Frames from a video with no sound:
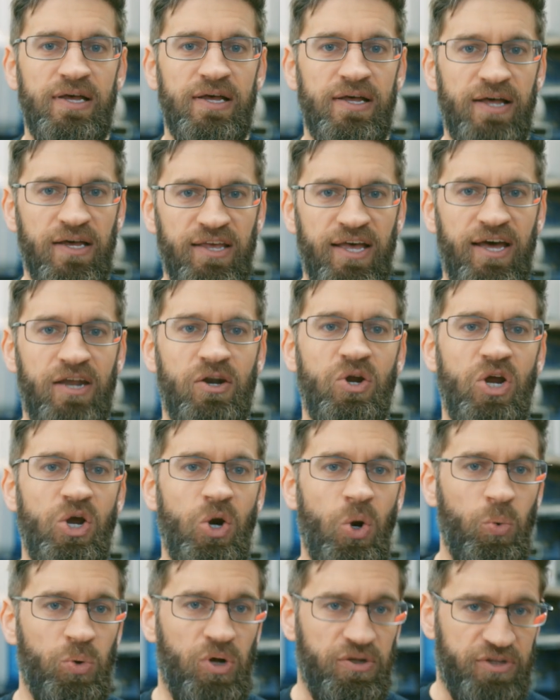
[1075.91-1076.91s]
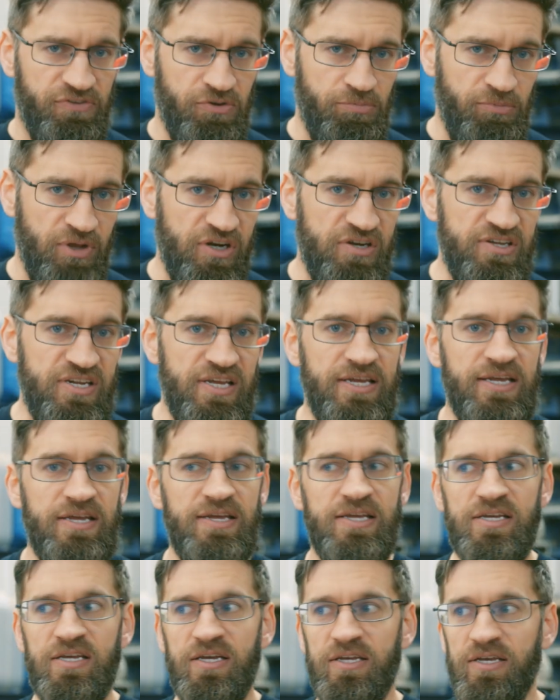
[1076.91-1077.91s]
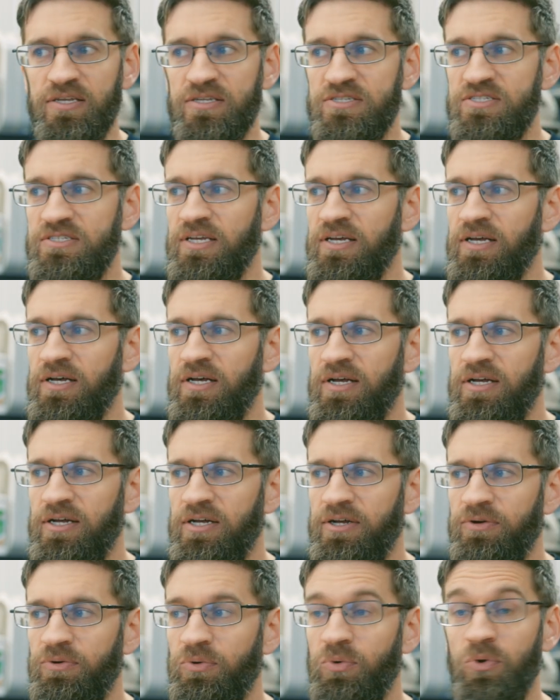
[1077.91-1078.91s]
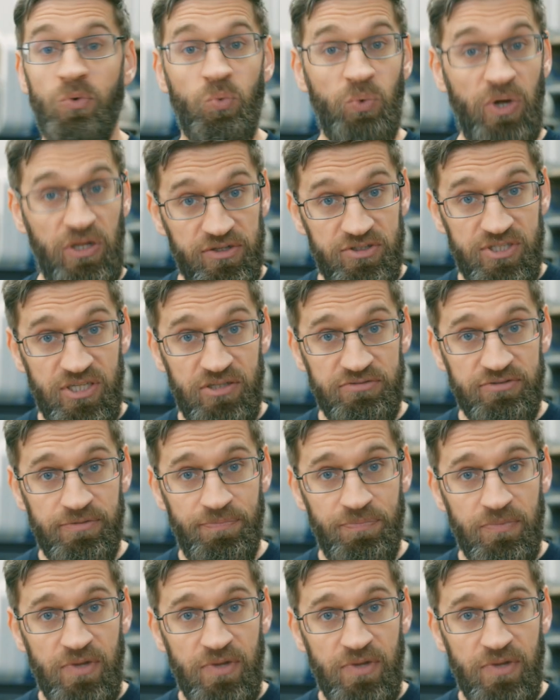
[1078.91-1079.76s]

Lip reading: Again, relative humidity is relative.